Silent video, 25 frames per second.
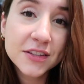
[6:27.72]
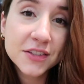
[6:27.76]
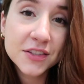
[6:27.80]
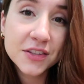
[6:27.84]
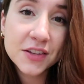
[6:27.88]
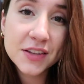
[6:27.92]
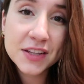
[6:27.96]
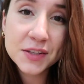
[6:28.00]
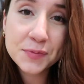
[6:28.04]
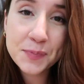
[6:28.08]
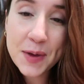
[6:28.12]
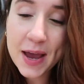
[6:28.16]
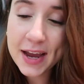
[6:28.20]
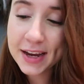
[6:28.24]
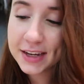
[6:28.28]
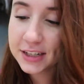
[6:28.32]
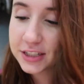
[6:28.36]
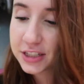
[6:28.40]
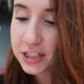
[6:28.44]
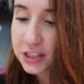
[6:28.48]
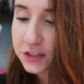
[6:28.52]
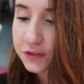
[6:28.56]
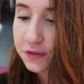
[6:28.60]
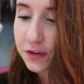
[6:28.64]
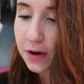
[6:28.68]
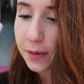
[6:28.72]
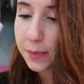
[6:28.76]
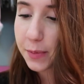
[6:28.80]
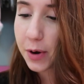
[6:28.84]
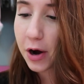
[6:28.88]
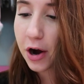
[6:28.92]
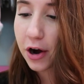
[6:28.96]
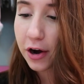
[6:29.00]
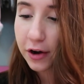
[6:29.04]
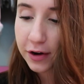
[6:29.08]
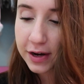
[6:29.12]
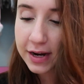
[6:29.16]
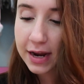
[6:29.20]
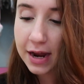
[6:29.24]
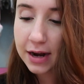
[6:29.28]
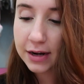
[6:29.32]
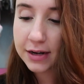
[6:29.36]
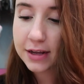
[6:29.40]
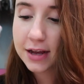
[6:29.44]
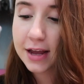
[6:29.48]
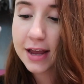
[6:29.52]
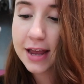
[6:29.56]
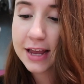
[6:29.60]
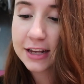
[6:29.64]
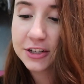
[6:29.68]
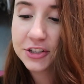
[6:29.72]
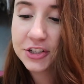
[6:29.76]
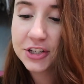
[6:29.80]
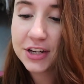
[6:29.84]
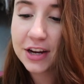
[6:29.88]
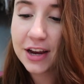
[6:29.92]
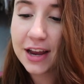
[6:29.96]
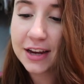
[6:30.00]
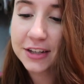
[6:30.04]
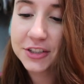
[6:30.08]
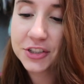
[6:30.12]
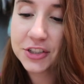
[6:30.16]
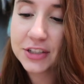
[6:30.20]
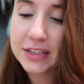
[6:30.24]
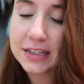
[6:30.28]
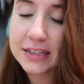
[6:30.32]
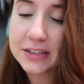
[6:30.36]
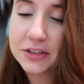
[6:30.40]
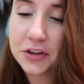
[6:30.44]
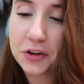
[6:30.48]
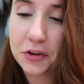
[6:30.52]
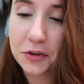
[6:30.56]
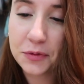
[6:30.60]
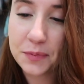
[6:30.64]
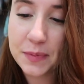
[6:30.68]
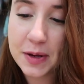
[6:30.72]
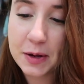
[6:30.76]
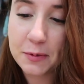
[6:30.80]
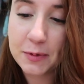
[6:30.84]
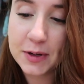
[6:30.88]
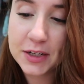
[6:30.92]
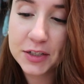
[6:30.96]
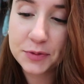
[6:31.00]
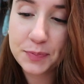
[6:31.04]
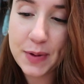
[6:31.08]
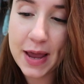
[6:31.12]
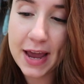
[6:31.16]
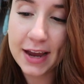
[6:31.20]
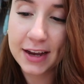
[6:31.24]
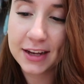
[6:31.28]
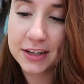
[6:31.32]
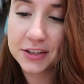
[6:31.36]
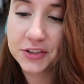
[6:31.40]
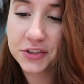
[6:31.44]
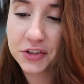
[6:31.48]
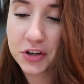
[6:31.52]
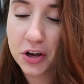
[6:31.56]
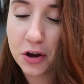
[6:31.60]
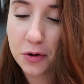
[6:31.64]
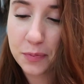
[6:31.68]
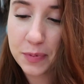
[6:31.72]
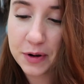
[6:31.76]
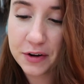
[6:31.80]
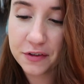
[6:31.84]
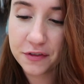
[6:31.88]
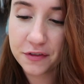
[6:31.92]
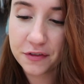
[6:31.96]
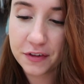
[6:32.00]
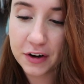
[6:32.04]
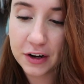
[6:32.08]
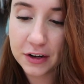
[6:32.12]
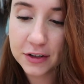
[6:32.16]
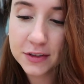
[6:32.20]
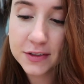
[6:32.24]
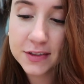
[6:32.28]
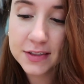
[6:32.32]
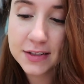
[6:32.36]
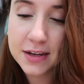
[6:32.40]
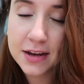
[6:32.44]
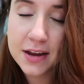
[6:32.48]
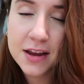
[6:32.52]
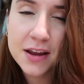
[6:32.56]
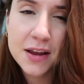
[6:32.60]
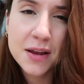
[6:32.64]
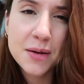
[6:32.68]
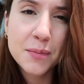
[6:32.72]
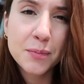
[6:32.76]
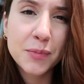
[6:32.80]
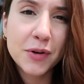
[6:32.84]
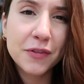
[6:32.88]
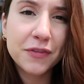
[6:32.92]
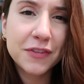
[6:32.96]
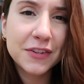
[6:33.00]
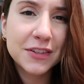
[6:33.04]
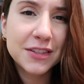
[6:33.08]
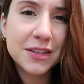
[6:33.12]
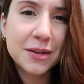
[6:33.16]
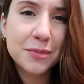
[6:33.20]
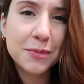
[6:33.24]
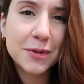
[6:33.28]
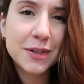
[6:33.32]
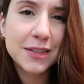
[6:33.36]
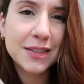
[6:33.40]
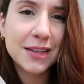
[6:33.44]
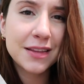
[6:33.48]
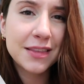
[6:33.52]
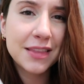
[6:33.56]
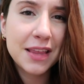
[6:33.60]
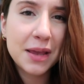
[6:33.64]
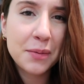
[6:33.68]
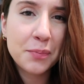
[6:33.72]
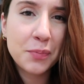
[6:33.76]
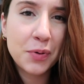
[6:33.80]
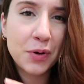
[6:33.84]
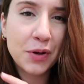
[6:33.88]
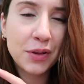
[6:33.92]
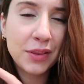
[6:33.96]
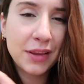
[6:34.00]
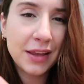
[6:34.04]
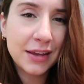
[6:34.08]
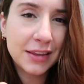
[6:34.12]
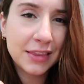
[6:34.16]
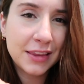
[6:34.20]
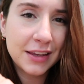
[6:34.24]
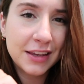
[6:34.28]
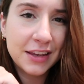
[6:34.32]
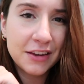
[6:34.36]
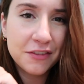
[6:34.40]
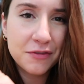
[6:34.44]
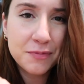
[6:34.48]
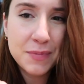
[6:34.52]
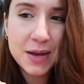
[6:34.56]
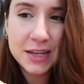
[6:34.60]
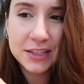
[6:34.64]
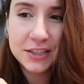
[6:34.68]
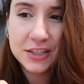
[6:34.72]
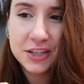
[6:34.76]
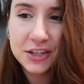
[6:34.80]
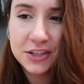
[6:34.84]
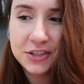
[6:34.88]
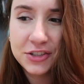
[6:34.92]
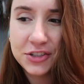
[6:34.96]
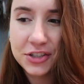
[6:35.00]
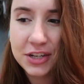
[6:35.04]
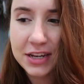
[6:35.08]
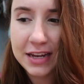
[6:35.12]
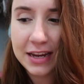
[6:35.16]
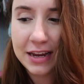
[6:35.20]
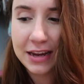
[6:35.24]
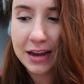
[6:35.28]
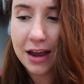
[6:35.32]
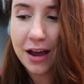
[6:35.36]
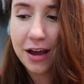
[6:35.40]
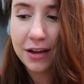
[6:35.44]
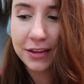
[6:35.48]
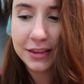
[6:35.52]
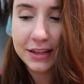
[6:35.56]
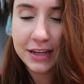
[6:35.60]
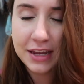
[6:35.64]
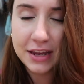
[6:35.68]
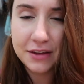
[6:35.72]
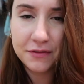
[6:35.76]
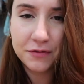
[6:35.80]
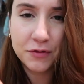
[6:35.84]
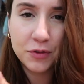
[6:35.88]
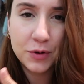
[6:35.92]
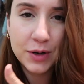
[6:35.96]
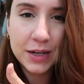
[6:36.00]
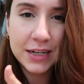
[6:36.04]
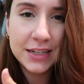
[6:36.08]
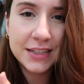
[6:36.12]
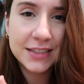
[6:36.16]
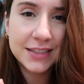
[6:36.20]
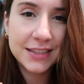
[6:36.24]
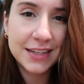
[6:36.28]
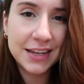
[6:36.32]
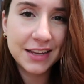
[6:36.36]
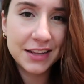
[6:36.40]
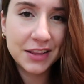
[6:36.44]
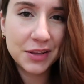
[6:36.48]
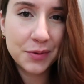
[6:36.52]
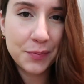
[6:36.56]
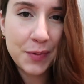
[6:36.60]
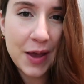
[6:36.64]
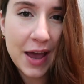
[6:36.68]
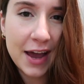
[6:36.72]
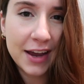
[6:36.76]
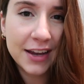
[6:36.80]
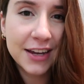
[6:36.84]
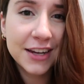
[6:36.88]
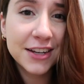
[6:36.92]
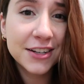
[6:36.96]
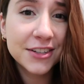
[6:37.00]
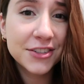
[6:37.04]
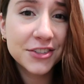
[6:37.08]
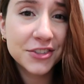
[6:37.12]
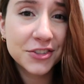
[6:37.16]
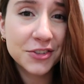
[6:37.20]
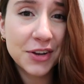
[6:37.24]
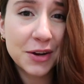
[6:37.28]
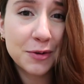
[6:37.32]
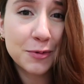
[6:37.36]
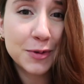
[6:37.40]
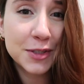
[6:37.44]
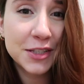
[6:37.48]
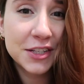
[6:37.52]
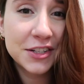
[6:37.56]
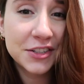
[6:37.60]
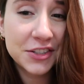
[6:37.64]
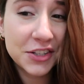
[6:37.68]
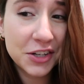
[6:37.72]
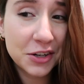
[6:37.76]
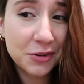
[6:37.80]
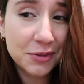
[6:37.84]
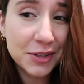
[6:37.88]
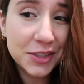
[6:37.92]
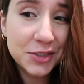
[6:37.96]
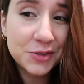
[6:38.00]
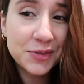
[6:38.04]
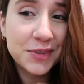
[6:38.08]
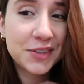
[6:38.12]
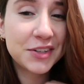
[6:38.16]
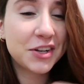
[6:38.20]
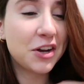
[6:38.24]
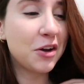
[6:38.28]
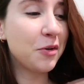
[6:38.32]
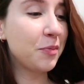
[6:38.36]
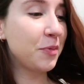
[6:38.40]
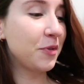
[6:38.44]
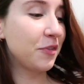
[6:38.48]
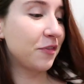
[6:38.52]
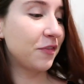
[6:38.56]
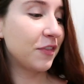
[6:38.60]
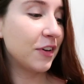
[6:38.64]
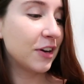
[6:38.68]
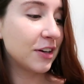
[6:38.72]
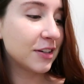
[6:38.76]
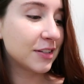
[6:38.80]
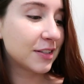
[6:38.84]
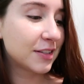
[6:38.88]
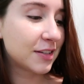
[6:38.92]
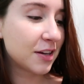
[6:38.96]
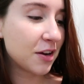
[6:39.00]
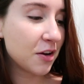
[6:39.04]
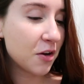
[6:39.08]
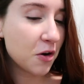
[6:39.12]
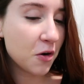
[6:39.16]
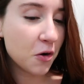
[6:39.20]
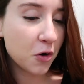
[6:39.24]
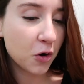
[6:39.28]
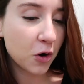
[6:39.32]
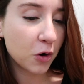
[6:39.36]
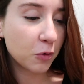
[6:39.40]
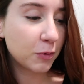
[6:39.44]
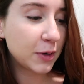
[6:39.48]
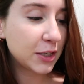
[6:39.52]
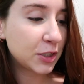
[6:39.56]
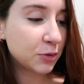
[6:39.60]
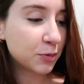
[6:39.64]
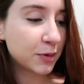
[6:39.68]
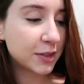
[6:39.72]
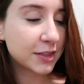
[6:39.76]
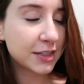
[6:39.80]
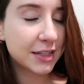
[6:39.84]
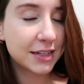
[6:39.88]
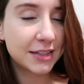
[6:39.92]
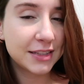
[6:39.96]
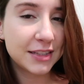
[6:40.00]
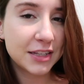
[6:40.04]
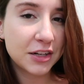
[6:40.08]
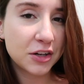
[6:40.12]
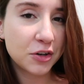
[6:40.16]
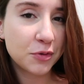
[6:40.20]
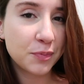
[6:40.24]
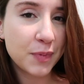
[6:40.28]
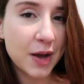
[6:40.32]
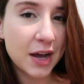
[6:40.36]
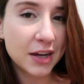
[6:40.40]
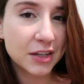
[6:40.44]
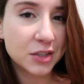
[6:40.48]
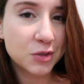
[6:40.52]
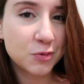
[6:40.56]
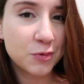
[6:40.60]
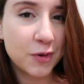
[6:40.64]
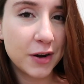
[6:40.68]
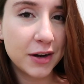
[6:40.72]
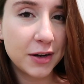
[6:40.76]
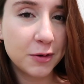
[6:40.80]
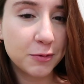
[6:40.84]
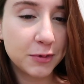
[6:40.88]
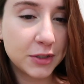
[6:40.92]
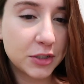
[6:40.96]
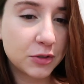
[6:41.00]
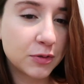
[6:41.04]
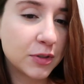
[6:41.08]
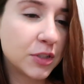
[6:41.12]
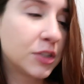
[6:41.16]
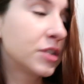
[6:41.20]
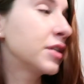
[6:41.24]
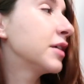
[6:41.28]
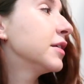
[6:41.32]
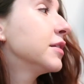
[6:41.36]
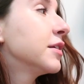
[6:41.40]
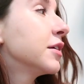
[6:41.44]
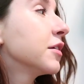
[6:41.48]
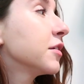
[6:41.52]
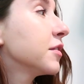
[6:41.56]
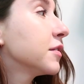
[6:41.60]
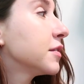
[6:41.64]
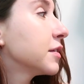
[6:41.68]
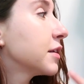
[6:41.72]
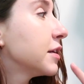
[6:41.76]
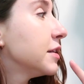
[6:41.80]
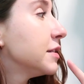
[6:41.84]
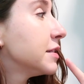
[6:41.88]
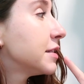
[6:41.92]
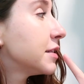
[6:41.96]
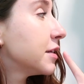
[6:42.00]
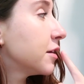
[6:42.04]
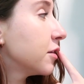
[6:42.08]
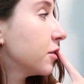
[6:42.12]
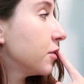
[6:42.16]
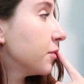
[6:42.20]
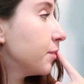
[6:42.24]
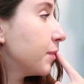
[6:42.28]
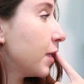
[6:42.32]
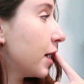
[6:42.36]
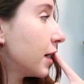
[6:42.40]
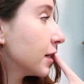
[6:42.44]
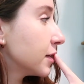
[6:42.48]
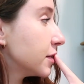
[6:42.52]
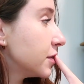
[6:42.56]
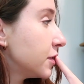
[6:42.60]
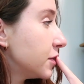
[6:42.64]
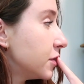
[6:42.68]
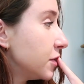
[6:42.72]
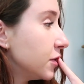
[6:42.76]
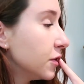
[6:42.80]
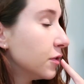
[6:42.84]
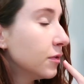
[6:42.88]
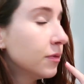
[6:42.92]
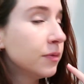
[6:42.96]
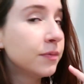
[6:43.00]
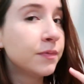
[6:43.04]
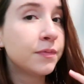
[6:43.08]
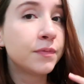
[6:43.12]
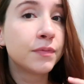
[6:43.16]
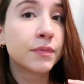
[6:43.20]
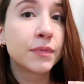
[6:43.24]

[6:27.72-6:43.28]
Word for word: So this package is from Ariana, and she actually told me which package to open first, but for some reason they put like the gift message on the invoice in the package, so I wasn't sure which one to open first or which one's considered box one and which one's con- considered box two.